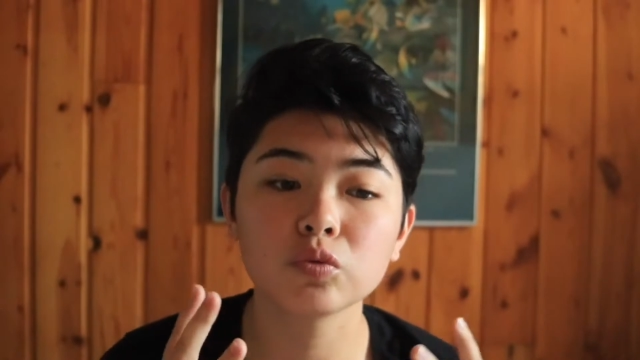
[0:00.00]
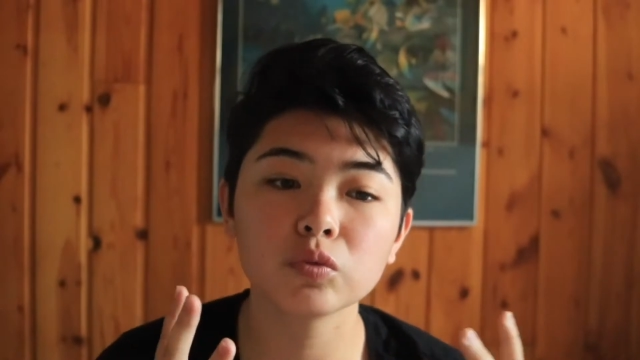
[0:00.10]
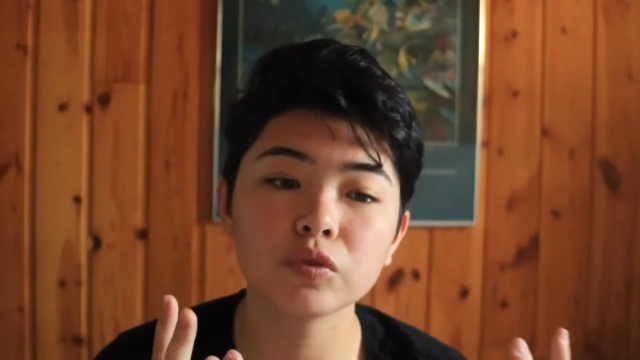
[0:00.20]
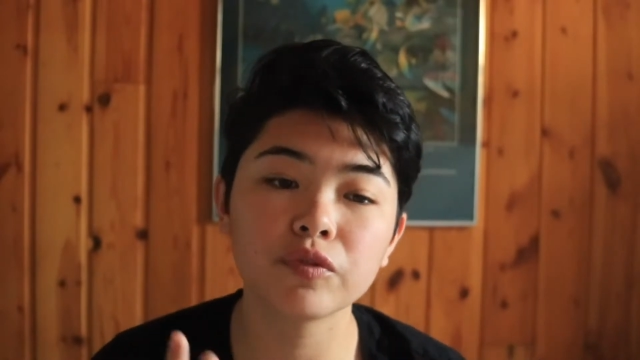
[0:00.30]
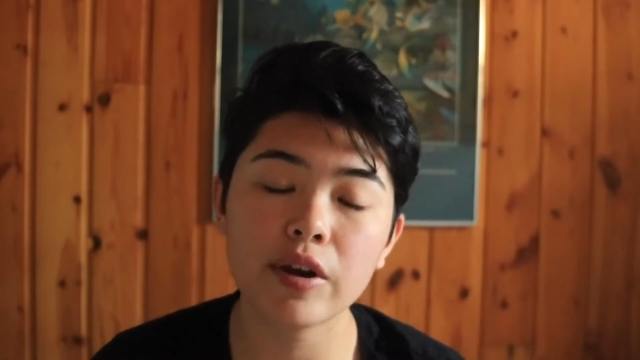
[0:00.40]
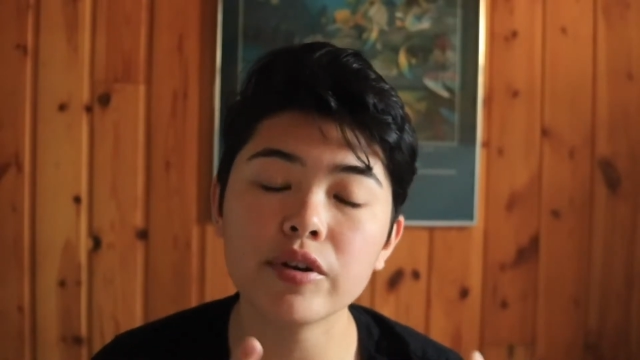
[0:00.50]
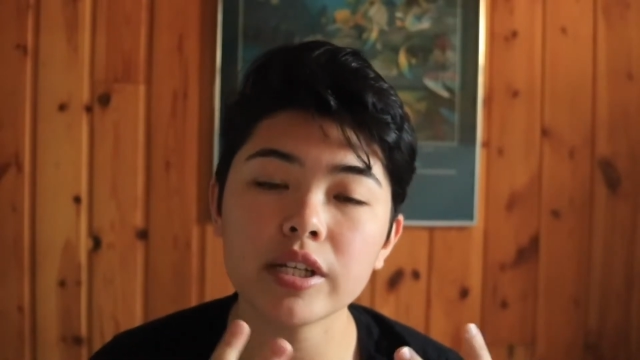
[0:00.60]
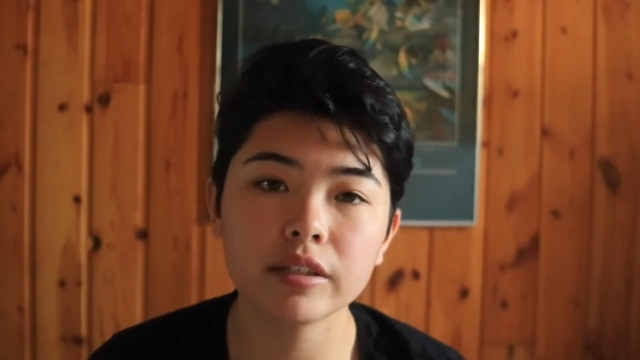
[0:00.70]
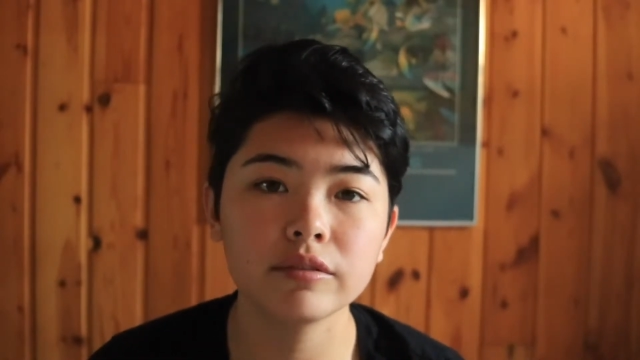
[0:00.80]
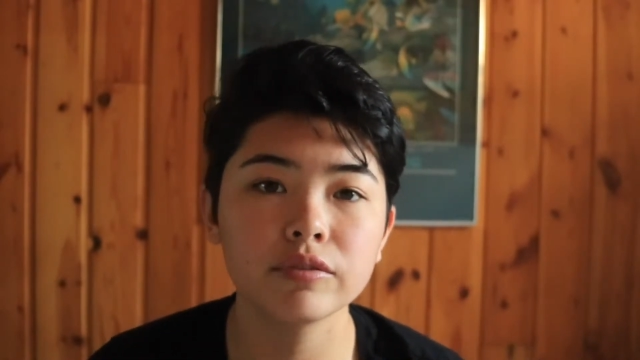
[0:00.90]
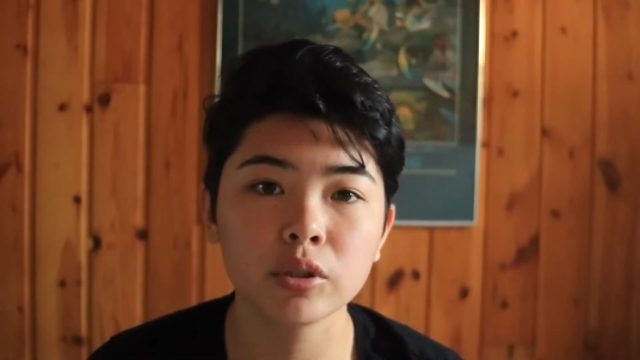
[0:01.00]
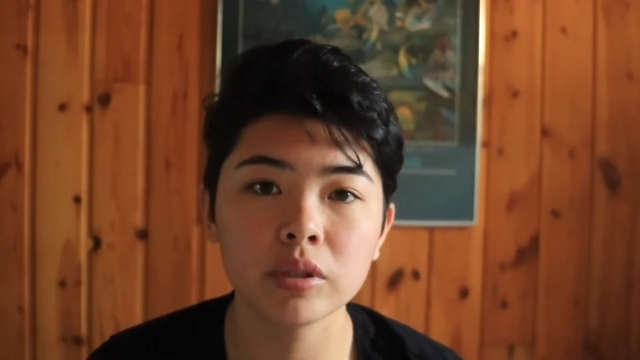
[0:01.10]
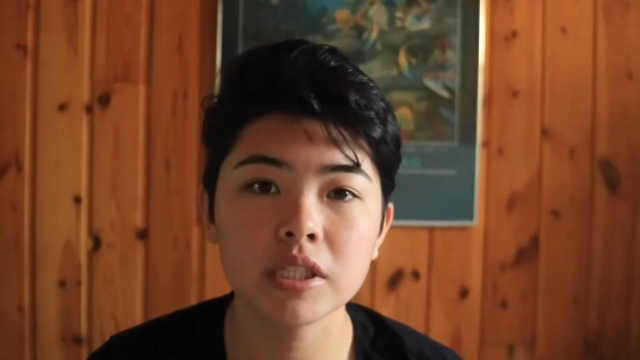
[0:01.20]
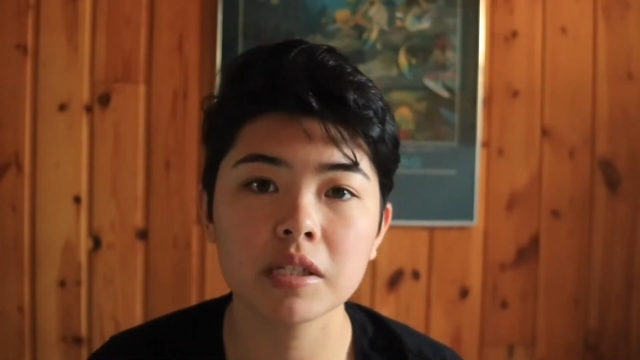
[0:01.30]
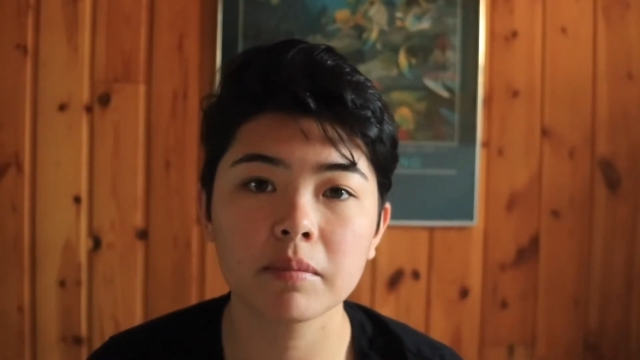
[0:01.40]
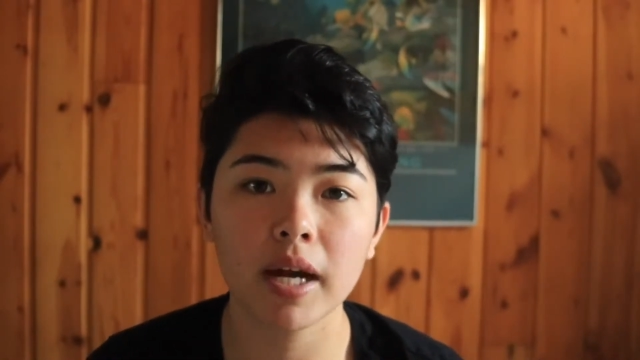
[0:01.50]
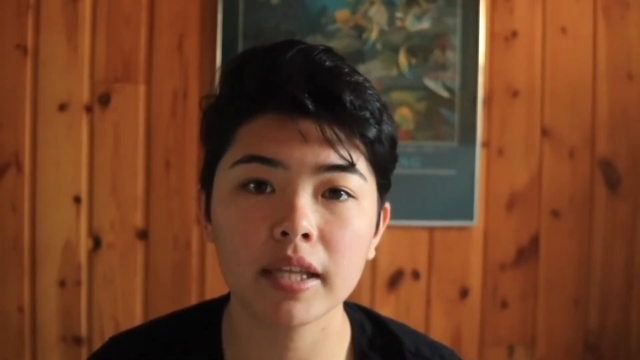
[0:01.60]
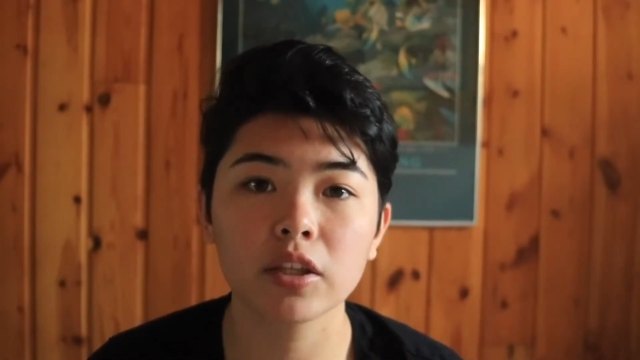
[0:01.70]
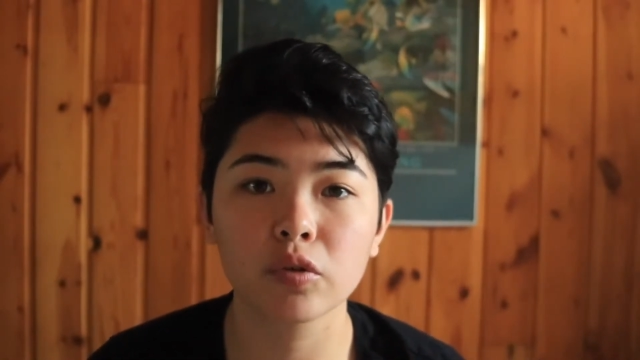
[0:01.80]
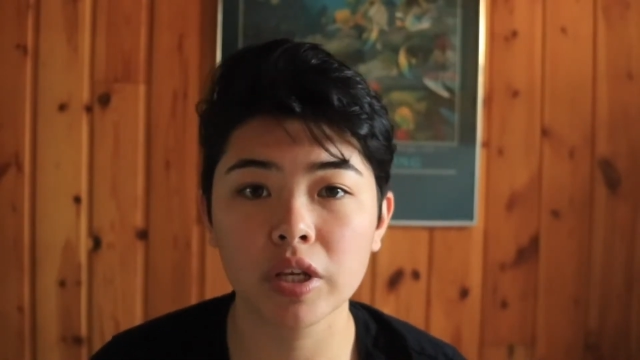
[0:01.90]
was very influenced
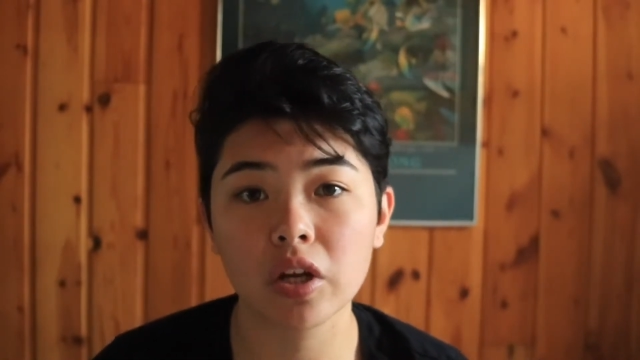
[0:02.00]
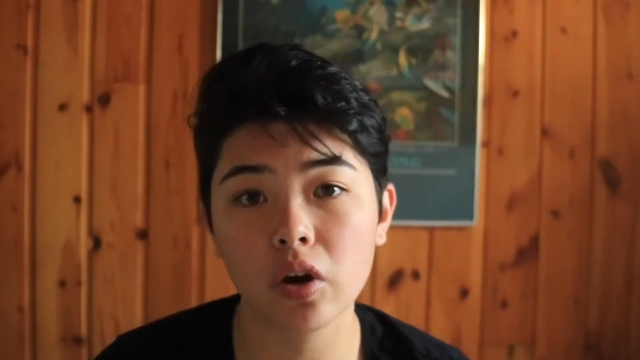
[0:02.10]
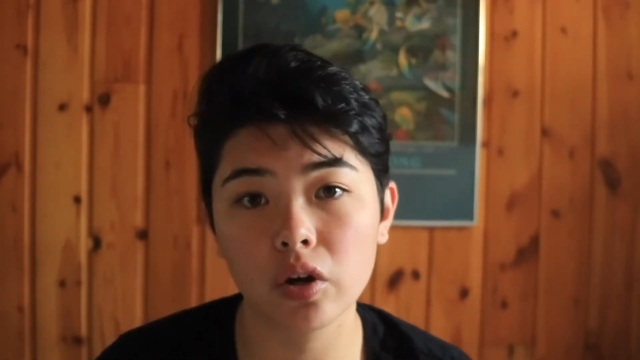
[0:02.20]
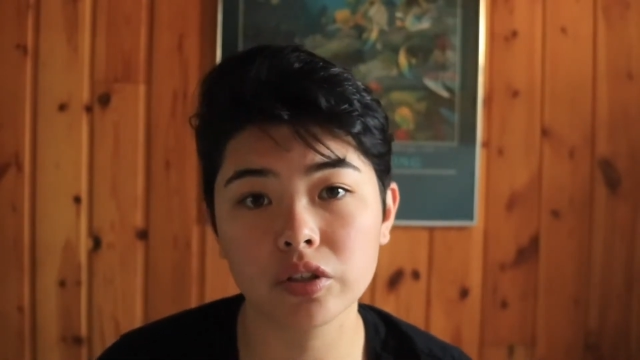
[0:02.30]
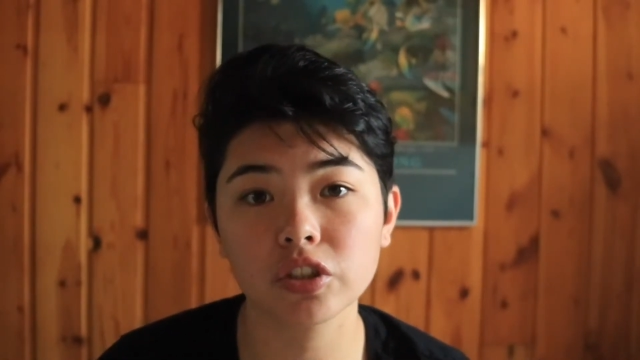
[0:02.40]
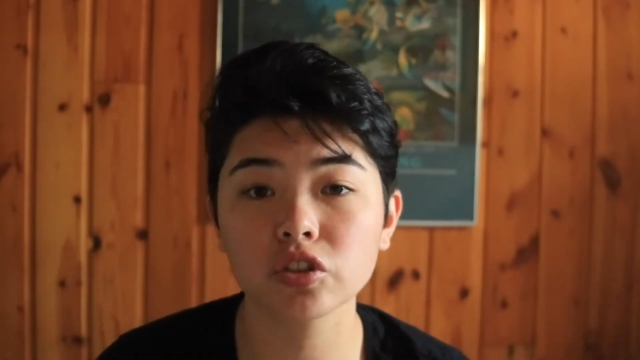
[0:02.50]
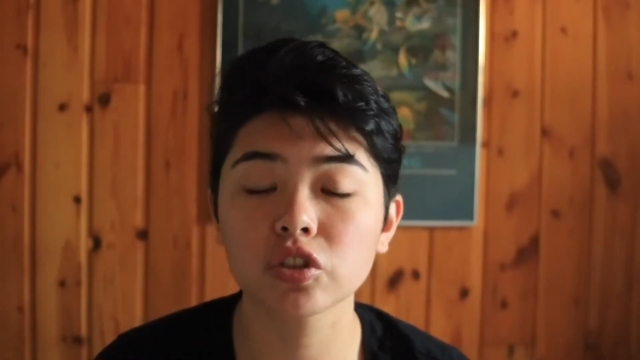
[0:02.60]
by the Greek arts,